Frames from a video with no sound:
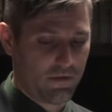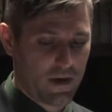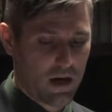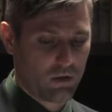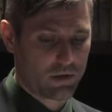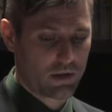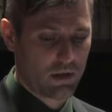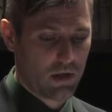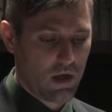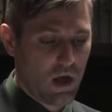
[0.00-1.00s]
of Fowls.
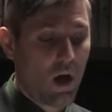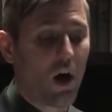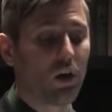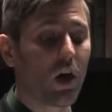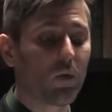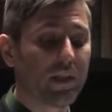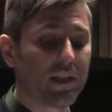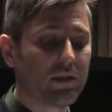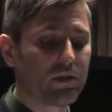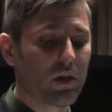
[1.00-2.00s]
Along with
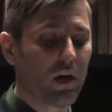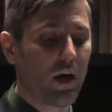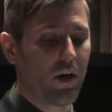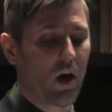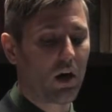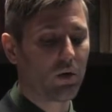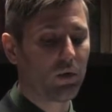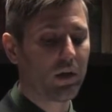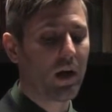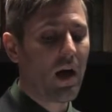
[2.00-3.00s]
Dinshaw and
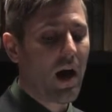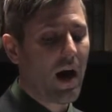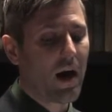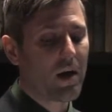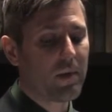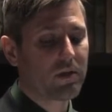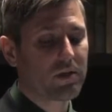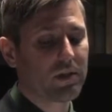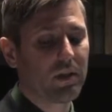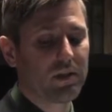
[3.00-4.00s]
Harwood, I am
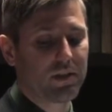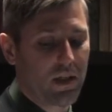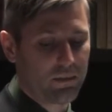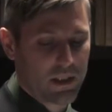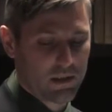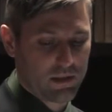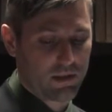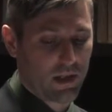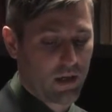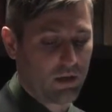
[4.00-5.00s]
interested in same-sex
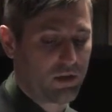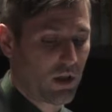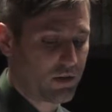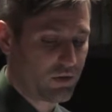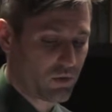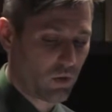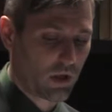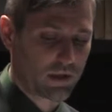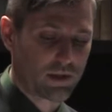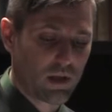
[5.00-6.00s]
desire in Chaucer's
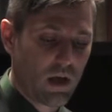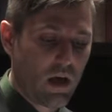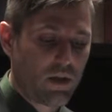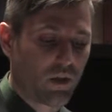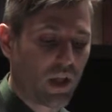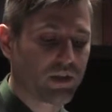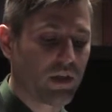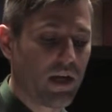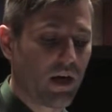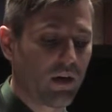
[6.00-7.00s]
works. The
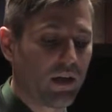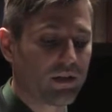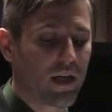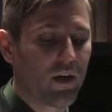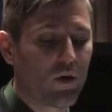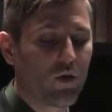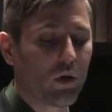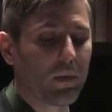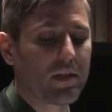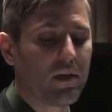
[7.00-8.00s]
legend narrator's
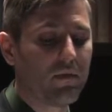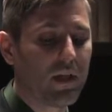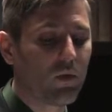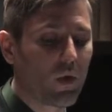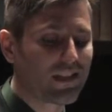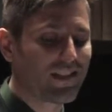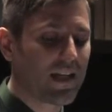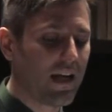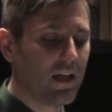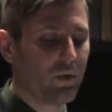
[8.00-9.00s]
heteronormativity rests
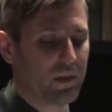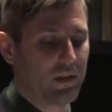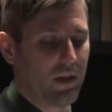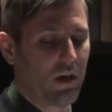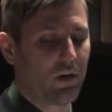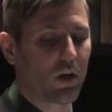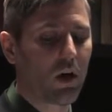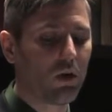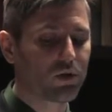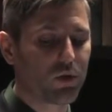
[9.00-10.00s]
tenuously on a
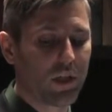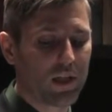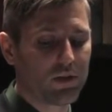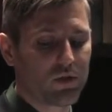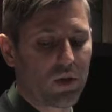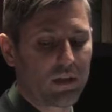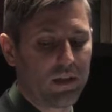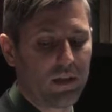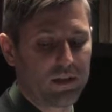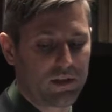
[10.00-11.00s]
culturally
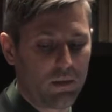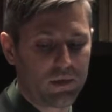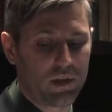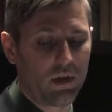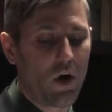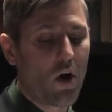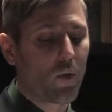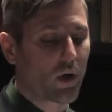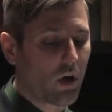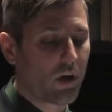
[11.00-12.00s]
constructed assumption
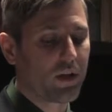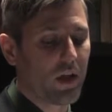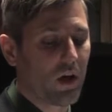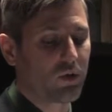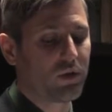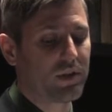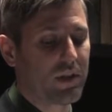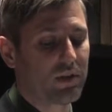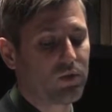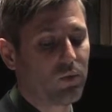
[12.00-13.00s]
regarding the author's
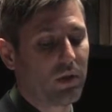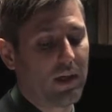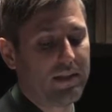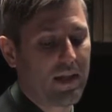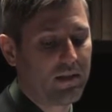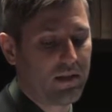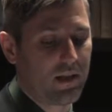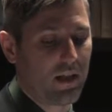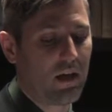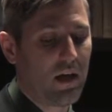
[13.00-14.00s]
sexual
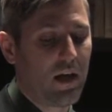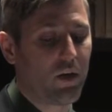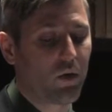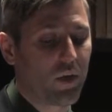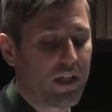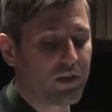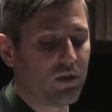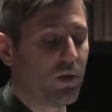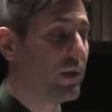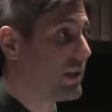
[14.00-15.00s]
identity in
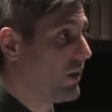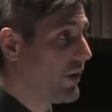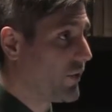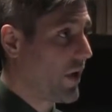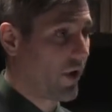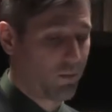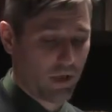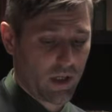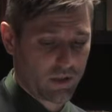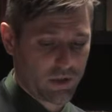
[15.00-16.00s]
relation to his literary
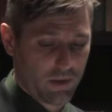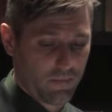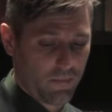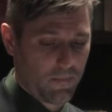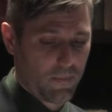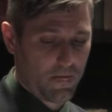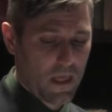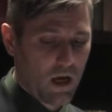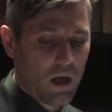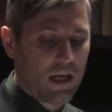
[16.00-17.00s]
production.
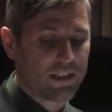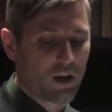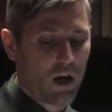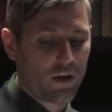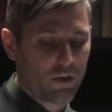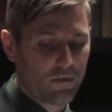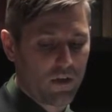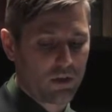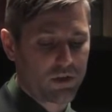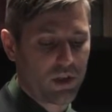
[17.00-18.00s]
His author
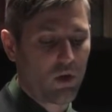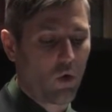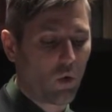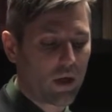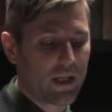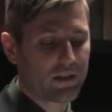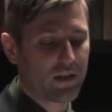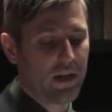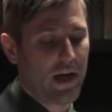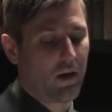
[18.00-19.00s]
function orients
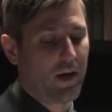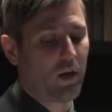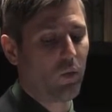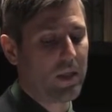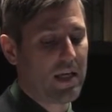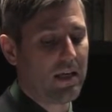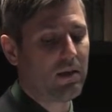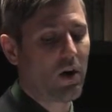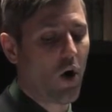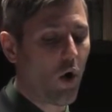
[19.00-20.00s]
the narrator
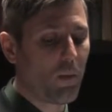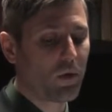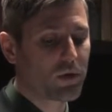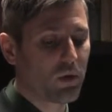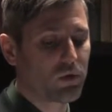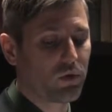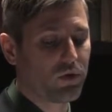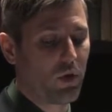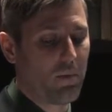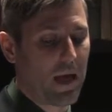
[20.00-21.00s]
within the homosocial
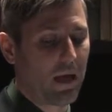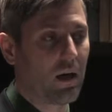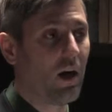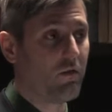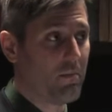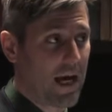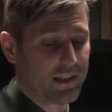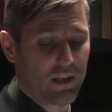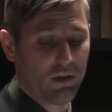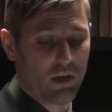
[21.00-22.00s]
domain of
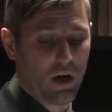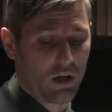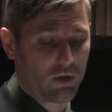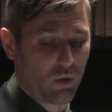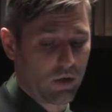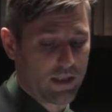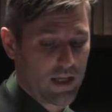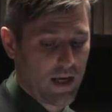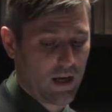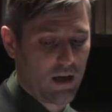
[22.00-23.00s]
masculine
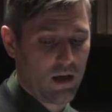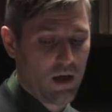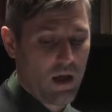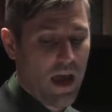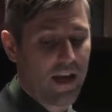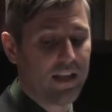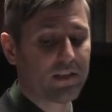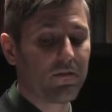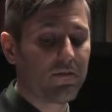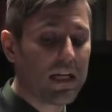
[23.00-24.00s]
auctorité, and
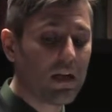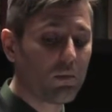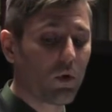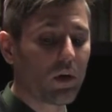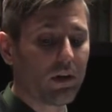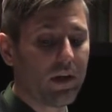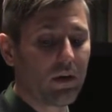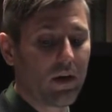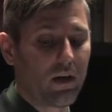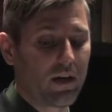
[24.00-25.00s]
his Fenimore
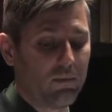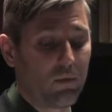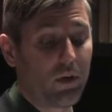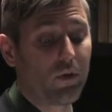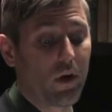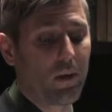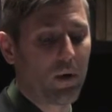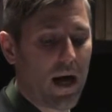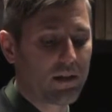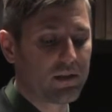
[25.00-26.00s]
literary
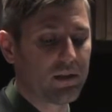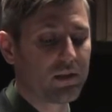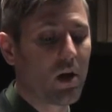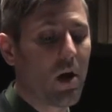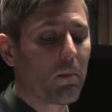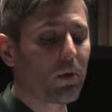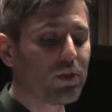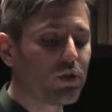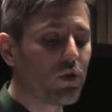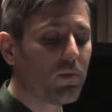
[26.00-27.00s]
practices
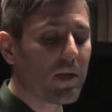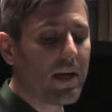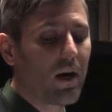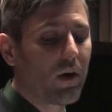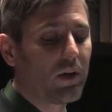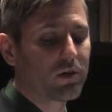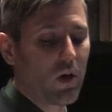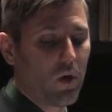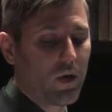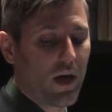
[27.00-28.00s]
presume the narrator's
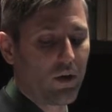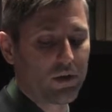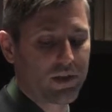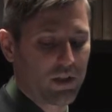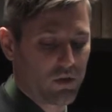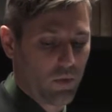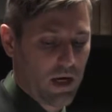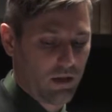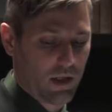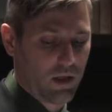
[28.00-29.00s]
own
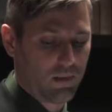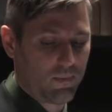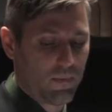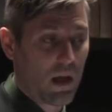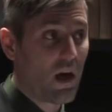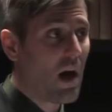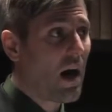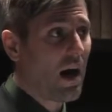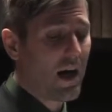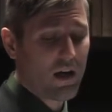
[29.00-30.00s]
heterosexuality.
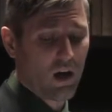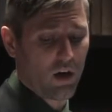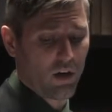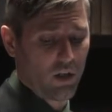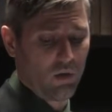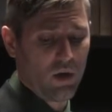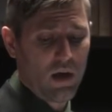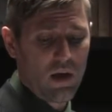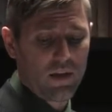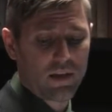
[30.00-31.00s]
I argue
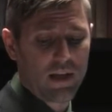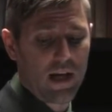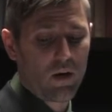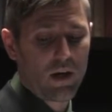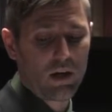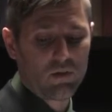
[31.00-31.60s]
that the narrator